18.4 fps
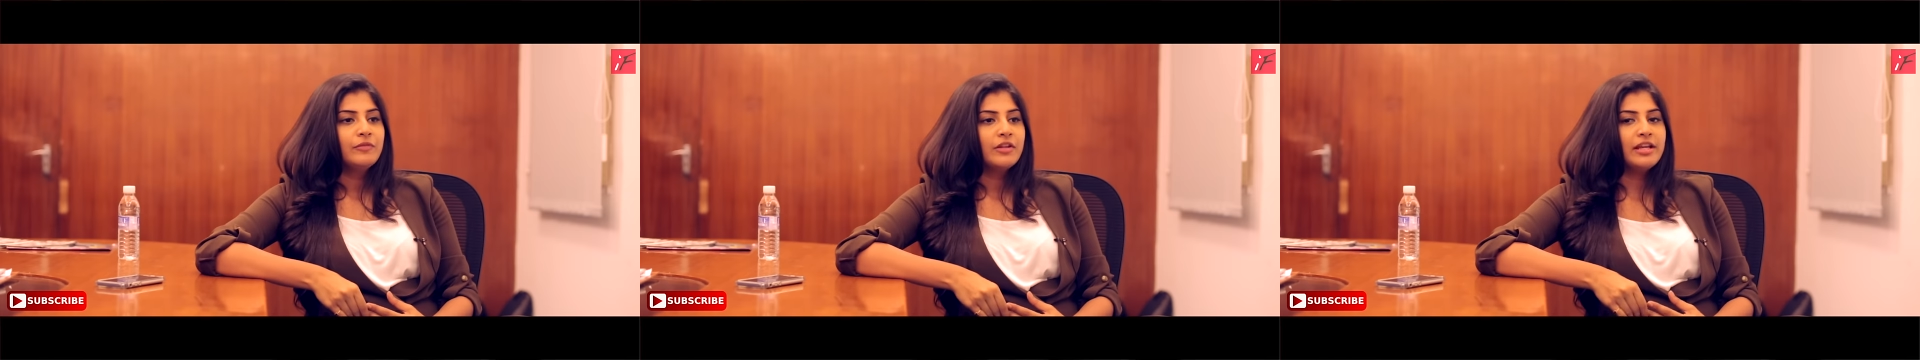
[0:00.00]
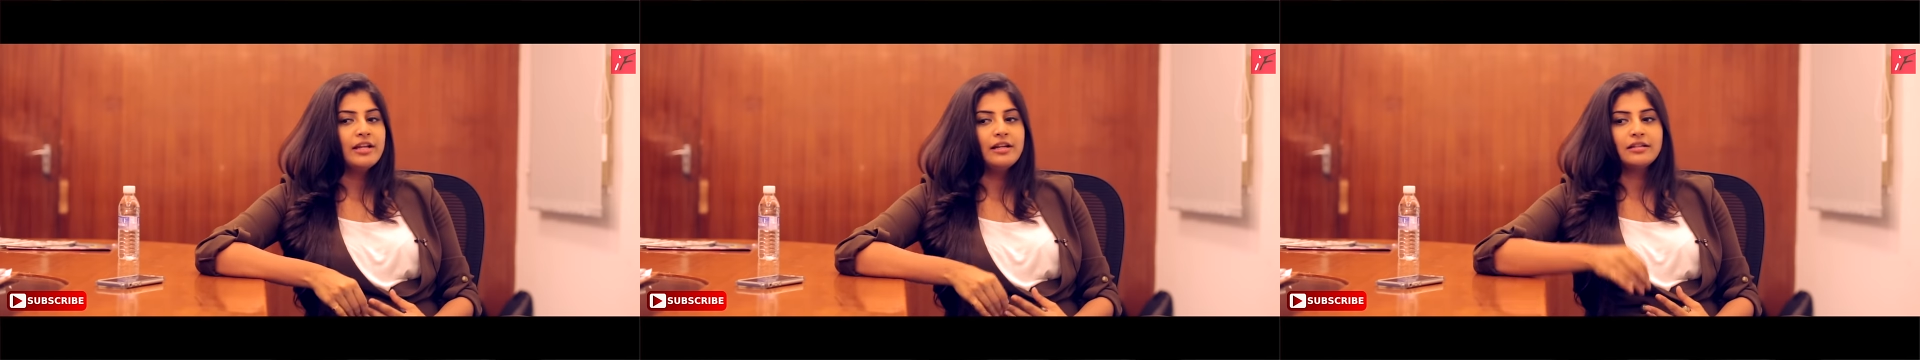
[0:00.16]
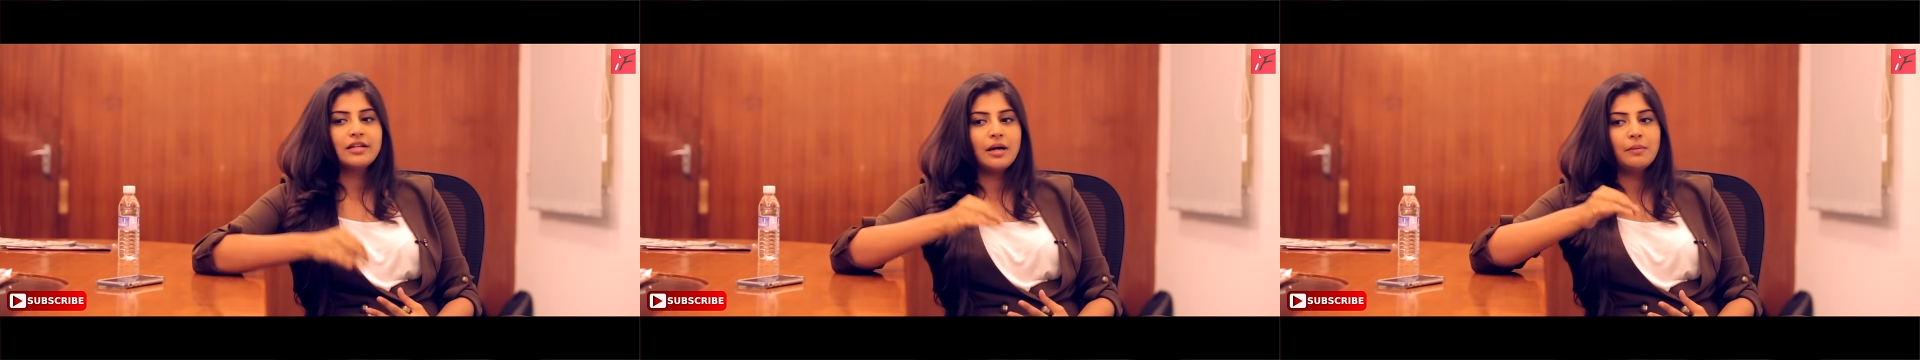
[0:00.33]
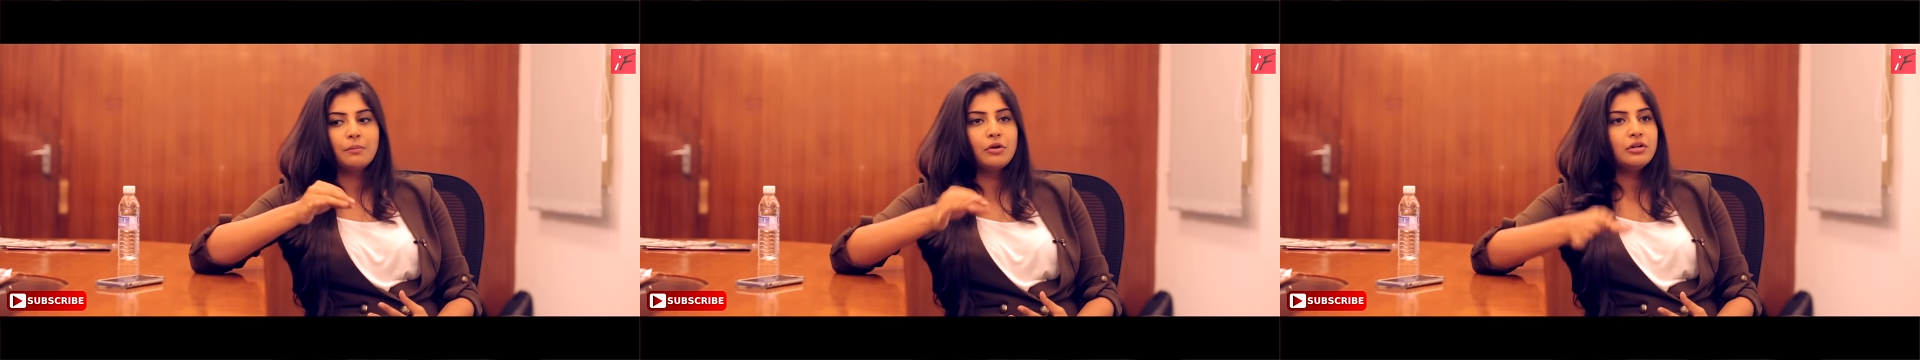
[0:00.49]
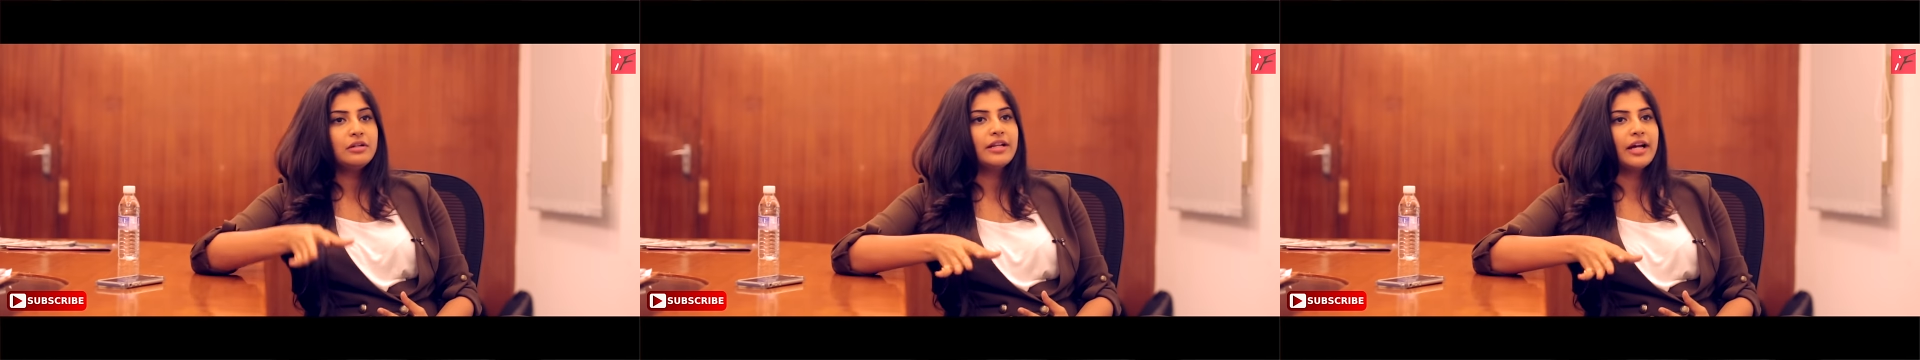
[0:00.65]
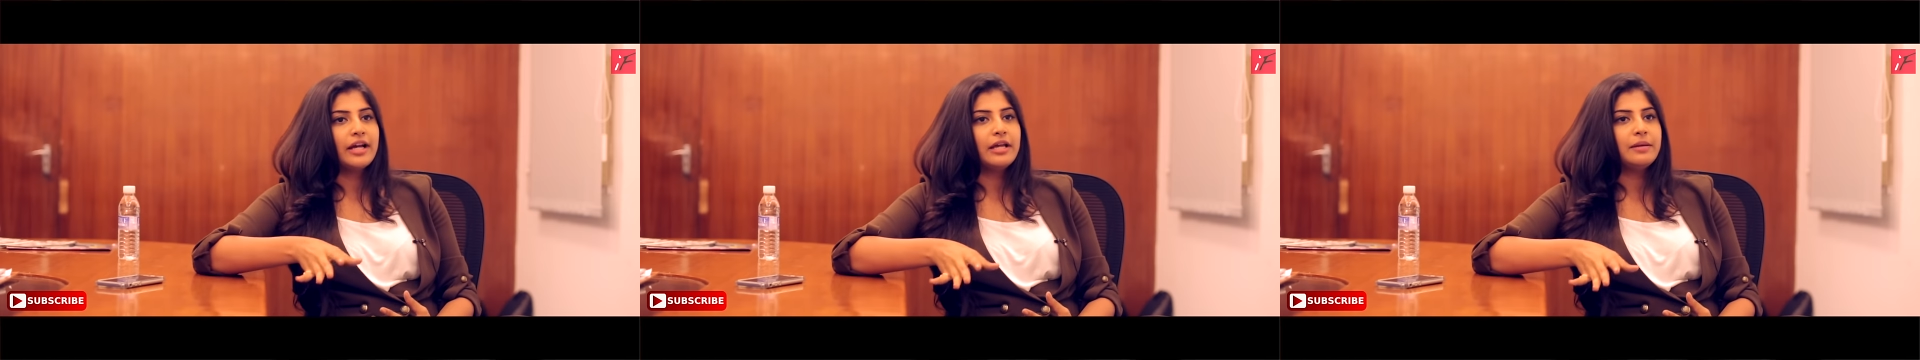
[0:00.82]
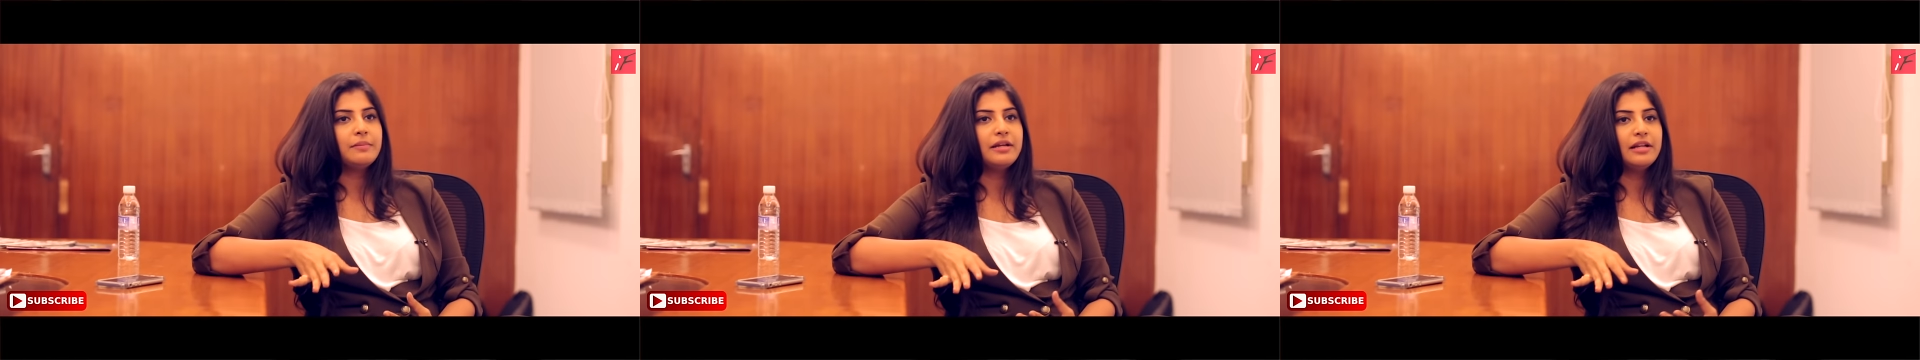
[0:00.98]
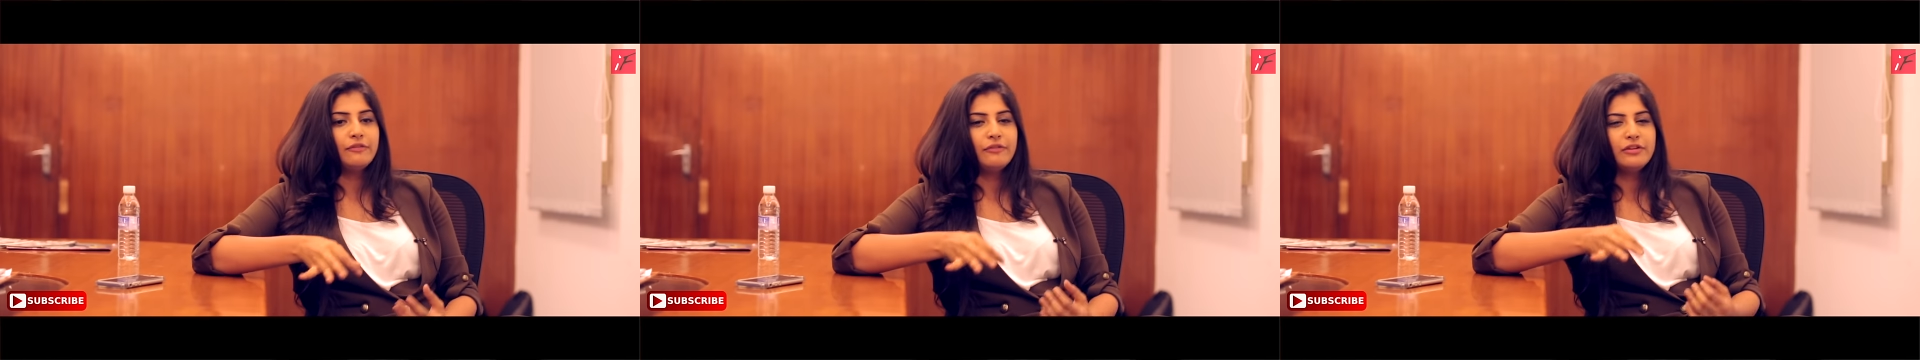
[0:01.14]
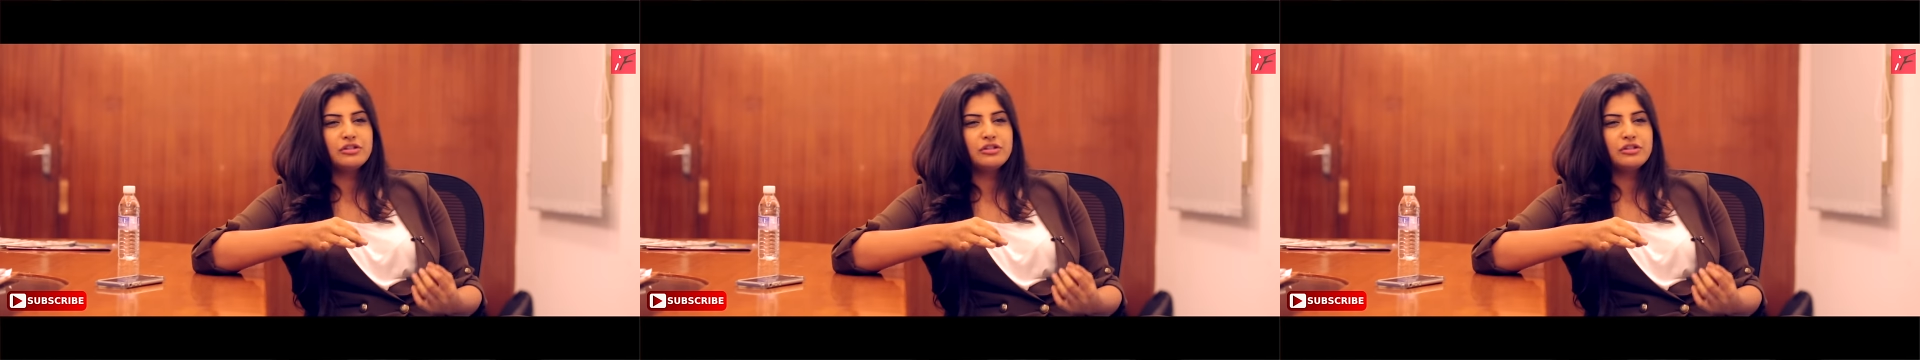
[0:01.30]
He'll come on time. He'll